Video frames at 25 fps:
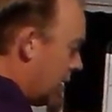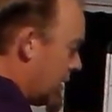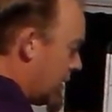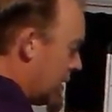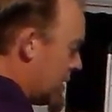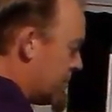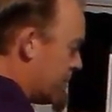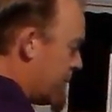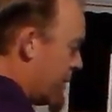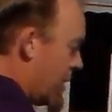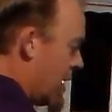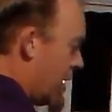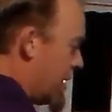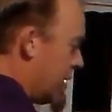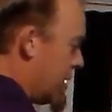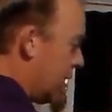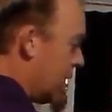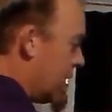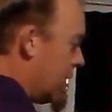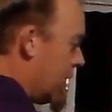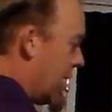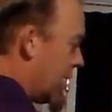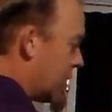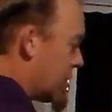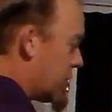and these
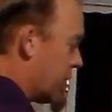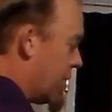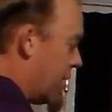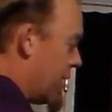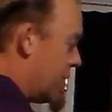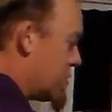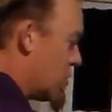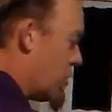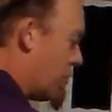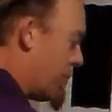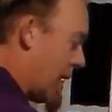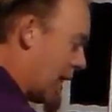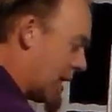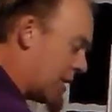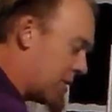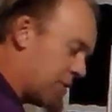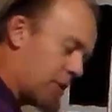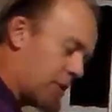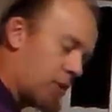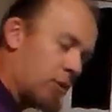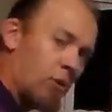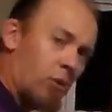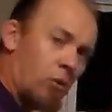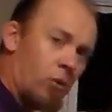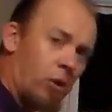bonding electrons go back
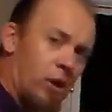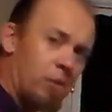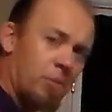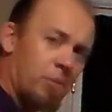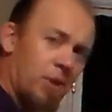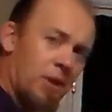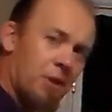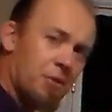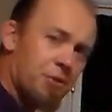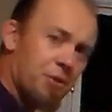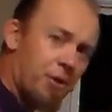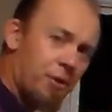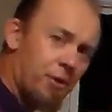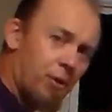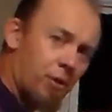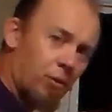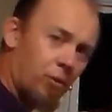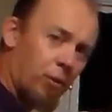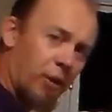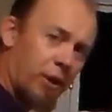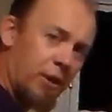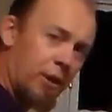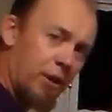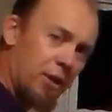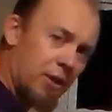to the chlorine because the
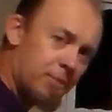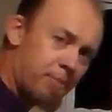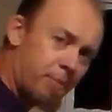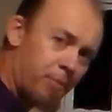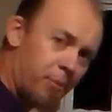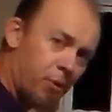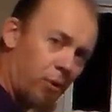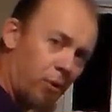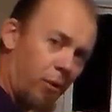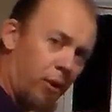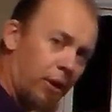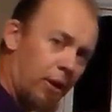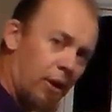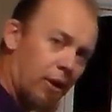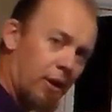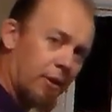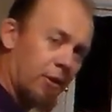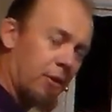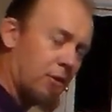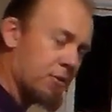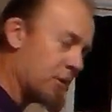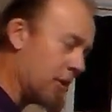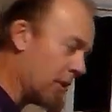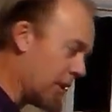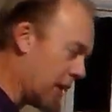chlorine is pulling
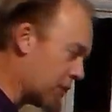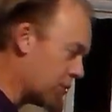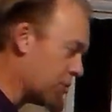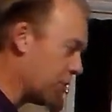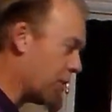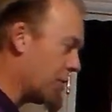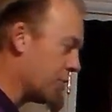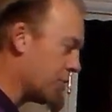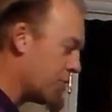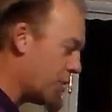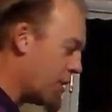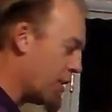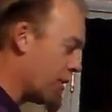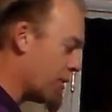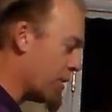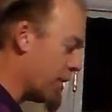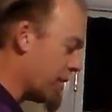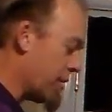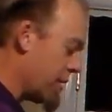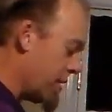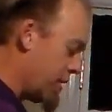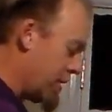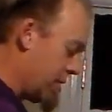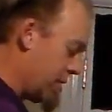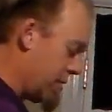on those electrons
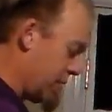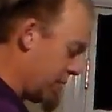harder.